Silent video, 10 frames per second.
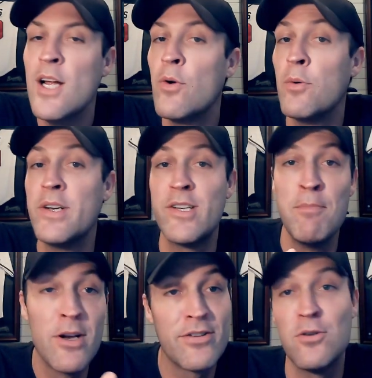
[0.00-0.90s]
We went to
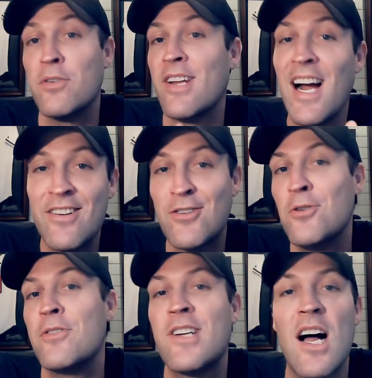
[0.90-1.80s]
middle schools, high
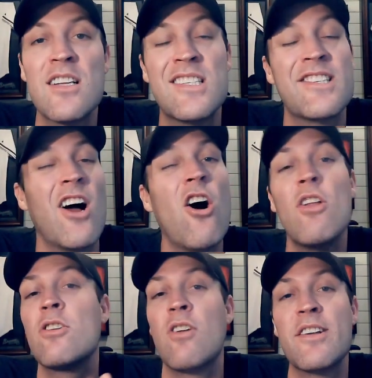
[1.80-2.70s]
schools, colleges
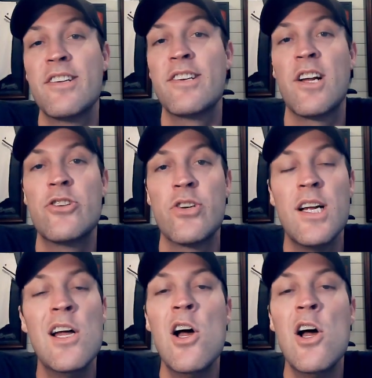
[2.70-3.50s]
all across this country,